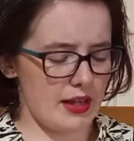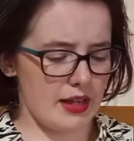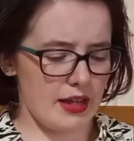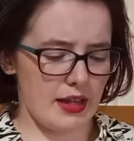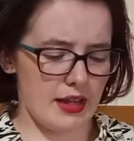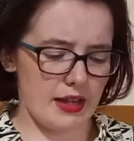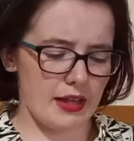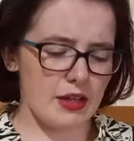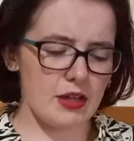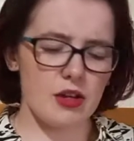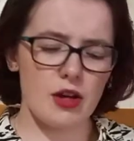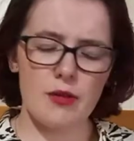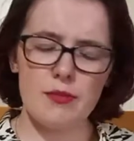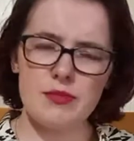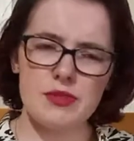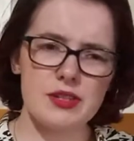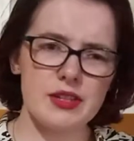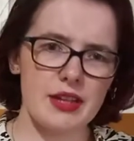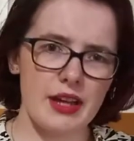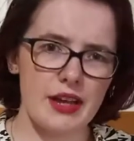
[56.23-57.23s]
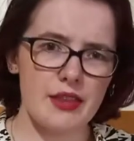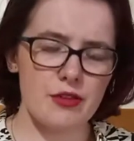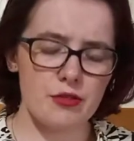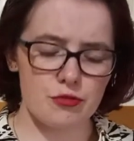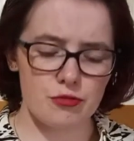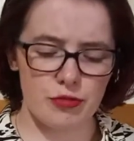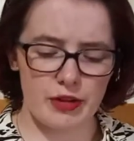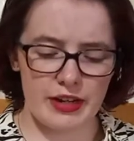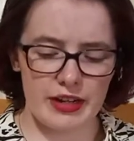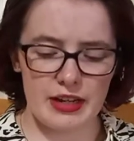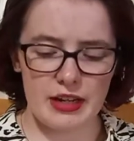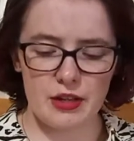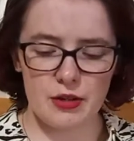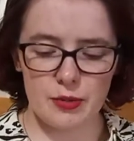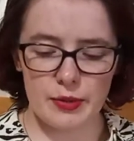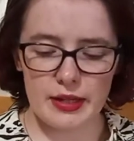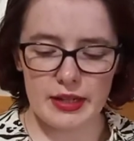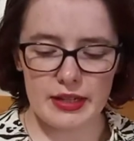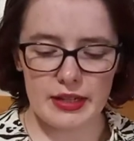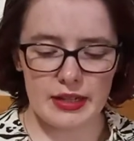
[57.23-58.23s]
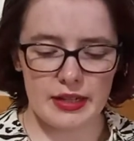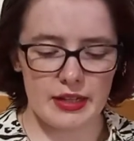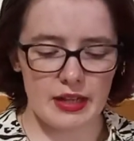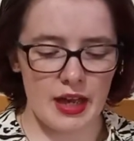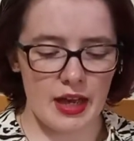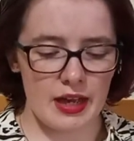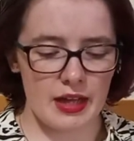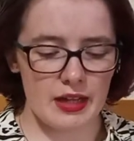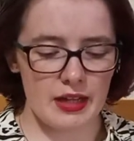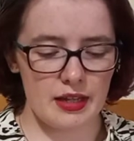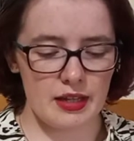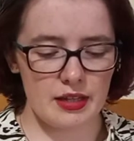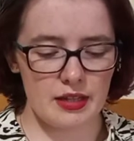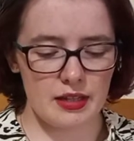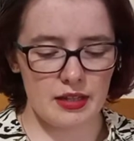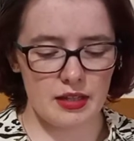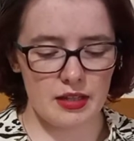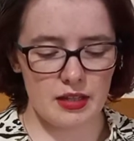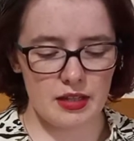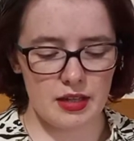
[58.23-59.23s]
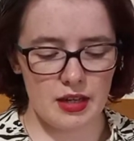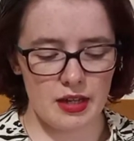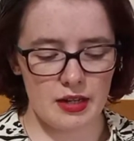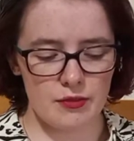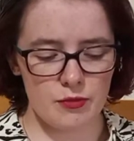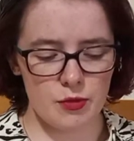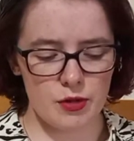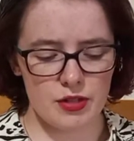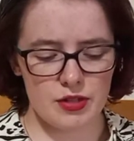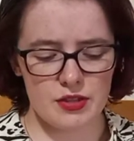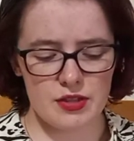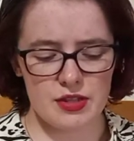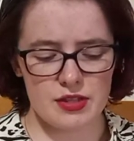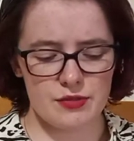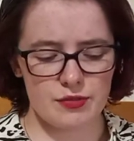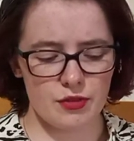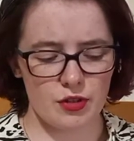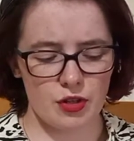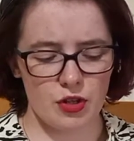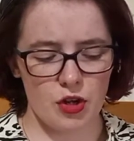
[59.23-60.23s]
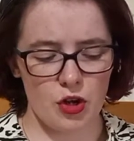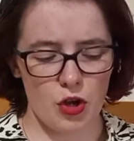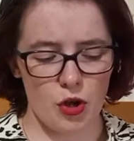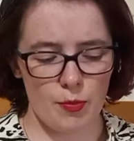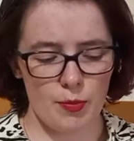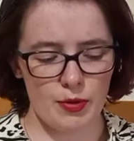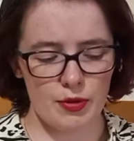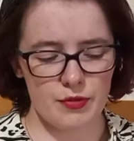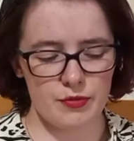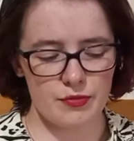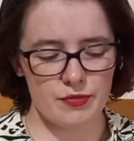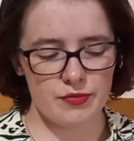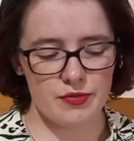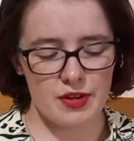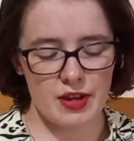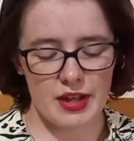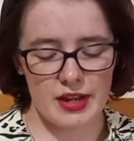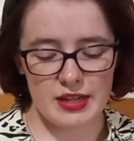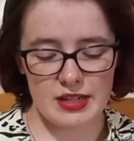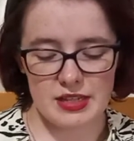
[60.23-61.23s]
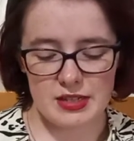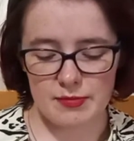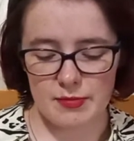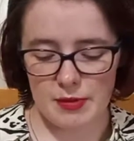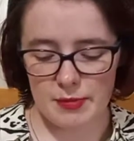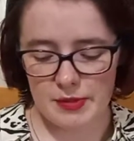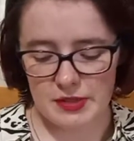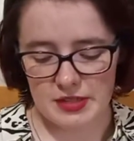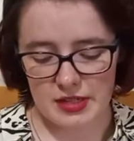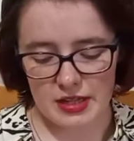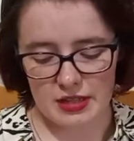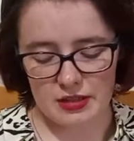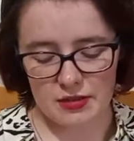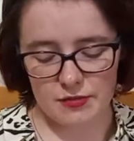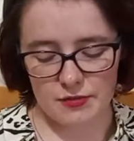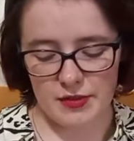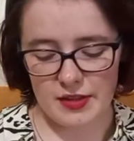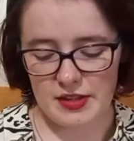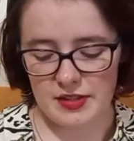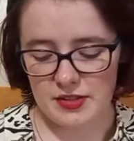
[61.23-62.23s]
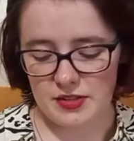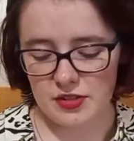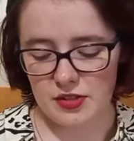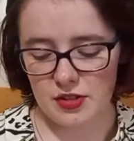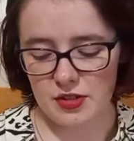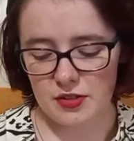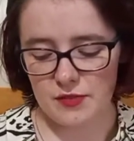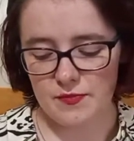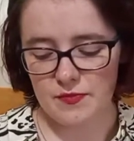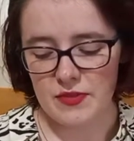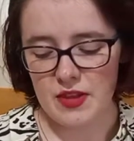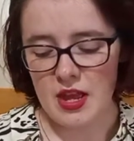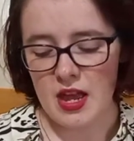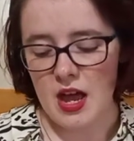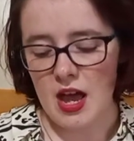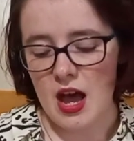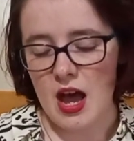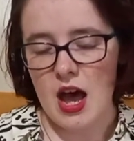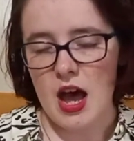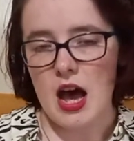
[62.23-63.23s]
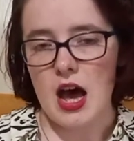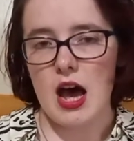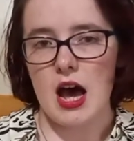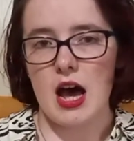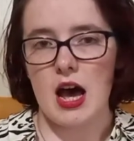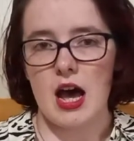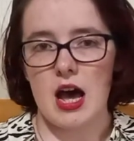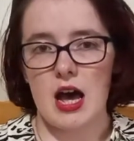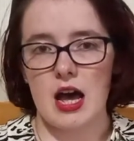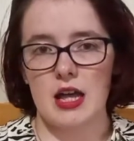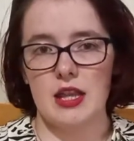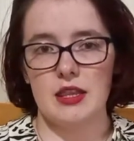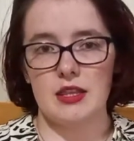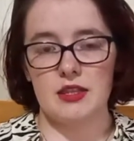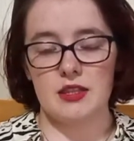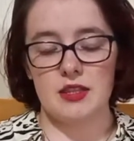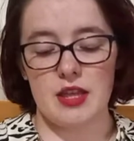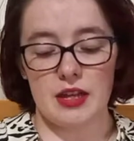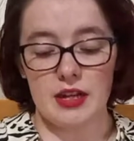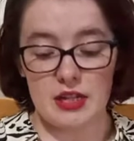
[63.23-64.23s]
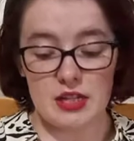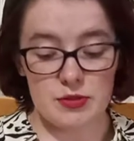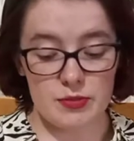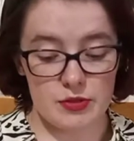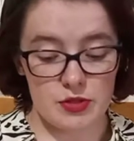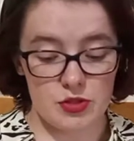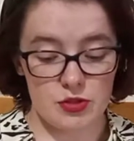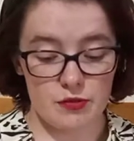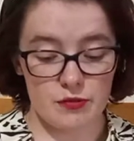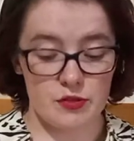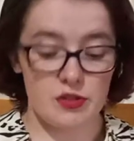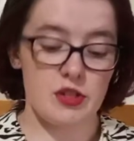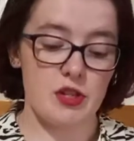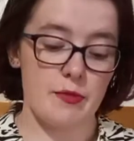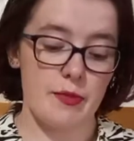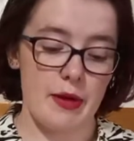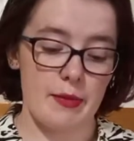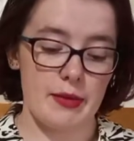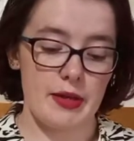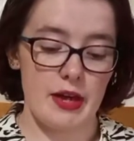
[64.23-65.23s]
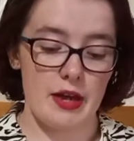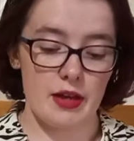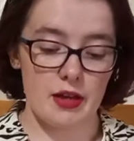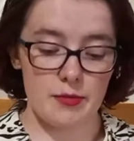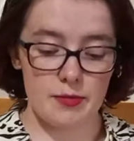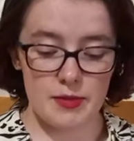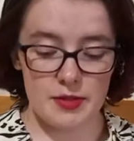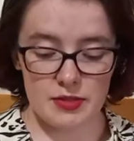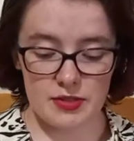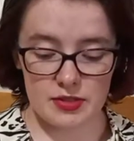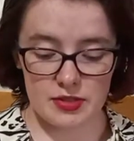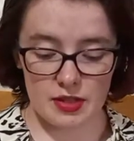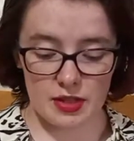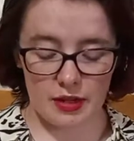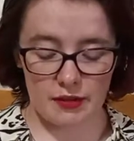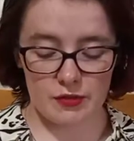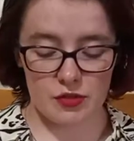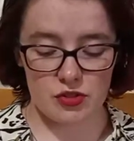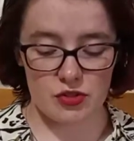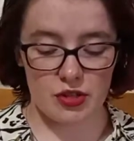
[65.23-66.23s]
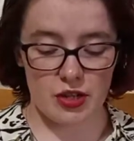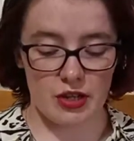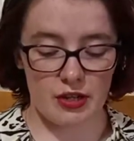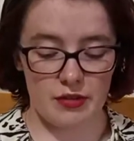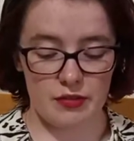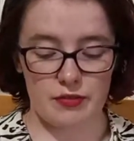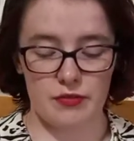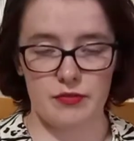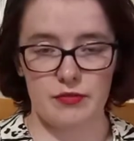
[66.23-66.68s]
It comes together really quickly. I kind of worked on this for a couple of nights, maybe to get the face done. And I switched over to the Baba Yaga piece and I've just kind of